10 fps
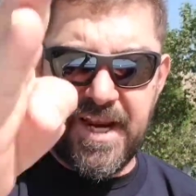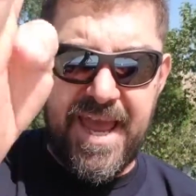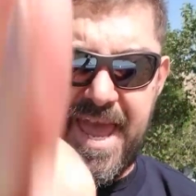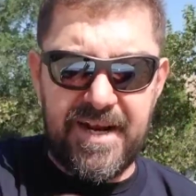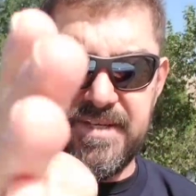
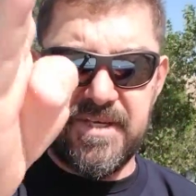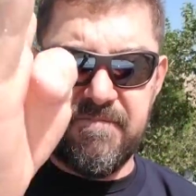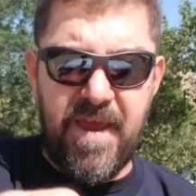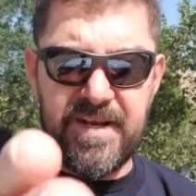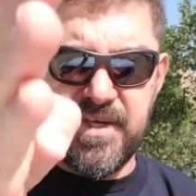hexes,
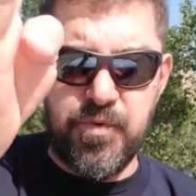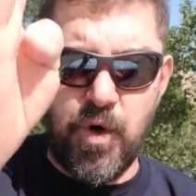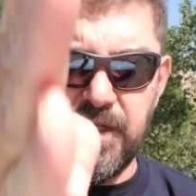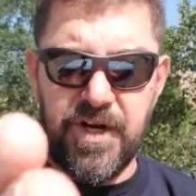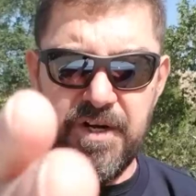vexes,
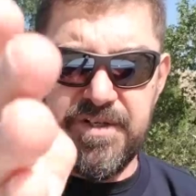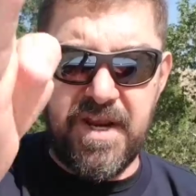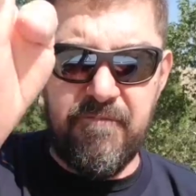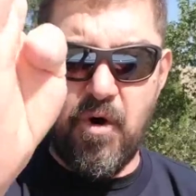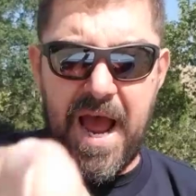word curse, and
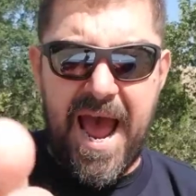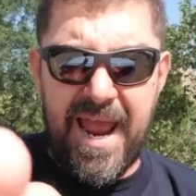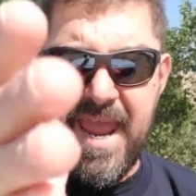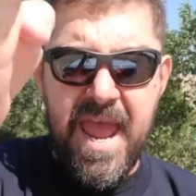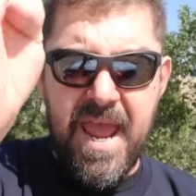evil eye,